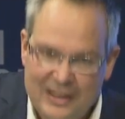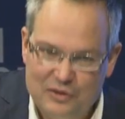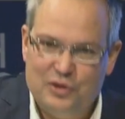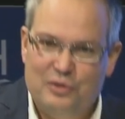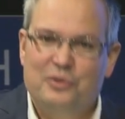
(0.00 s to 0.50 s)
in
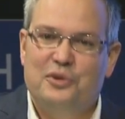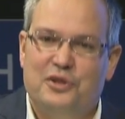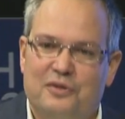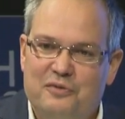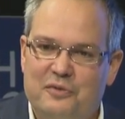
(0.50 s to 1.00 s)
the
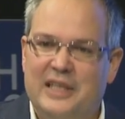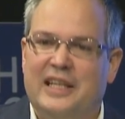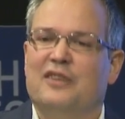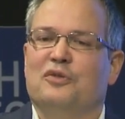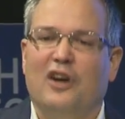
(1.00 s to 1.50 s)
solution. We
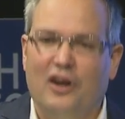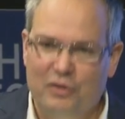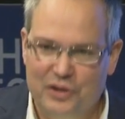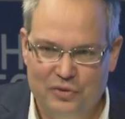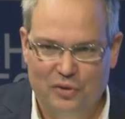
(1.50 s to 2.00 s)
cannot
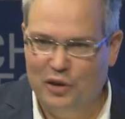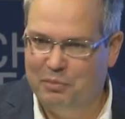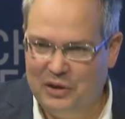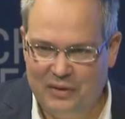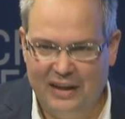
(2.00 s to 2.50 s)
only talk
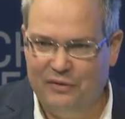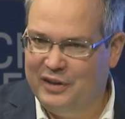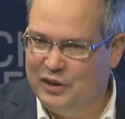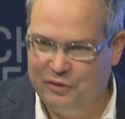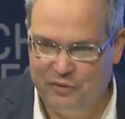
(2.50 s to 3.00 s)
about
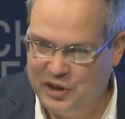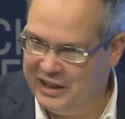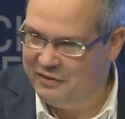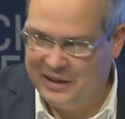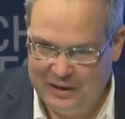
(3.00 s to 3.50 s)
ethics of
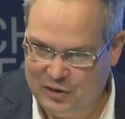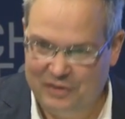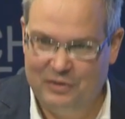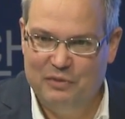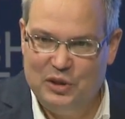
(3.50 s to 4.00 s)
sharing,
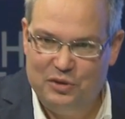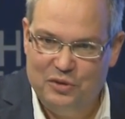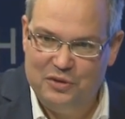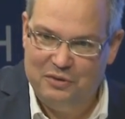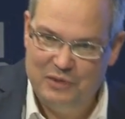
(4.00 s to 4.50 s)
etc. We
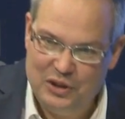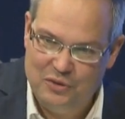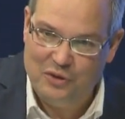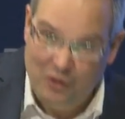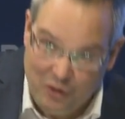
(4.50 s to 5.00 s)
should, we
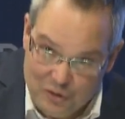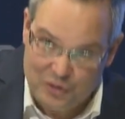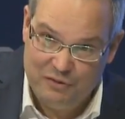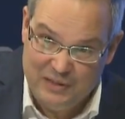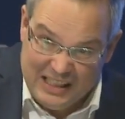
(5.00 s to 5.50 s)
should
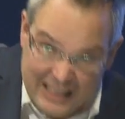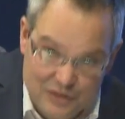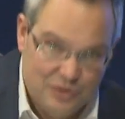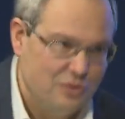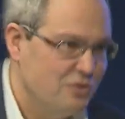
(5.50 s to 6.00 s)
also, we
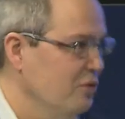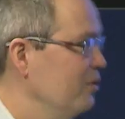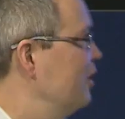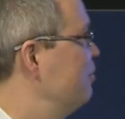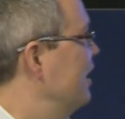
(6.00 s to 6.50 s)
need to
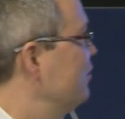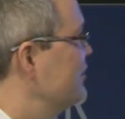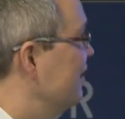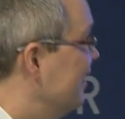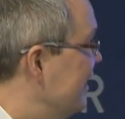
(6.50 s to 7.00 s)
talk
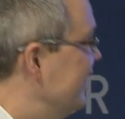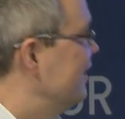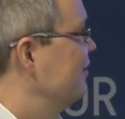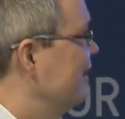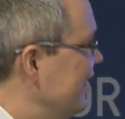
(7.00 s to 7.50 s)
about le
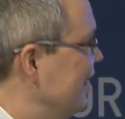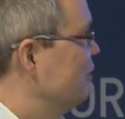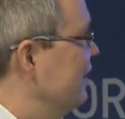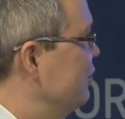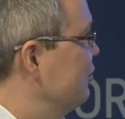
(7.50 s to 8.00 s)
the
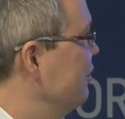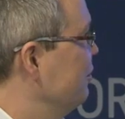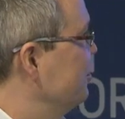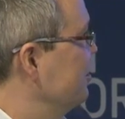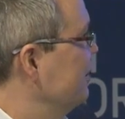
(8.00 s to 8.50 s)
legal and the
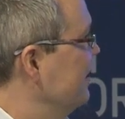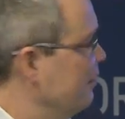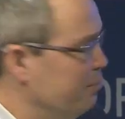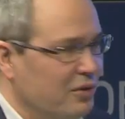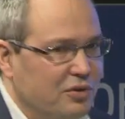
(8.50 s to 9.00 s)
solution. An
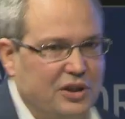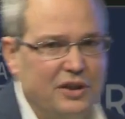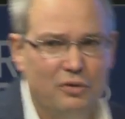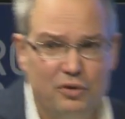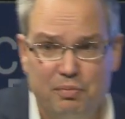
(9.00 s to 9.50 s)

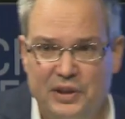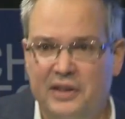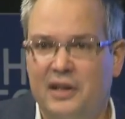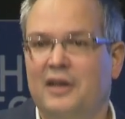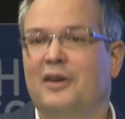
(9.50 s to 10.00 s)
apology could be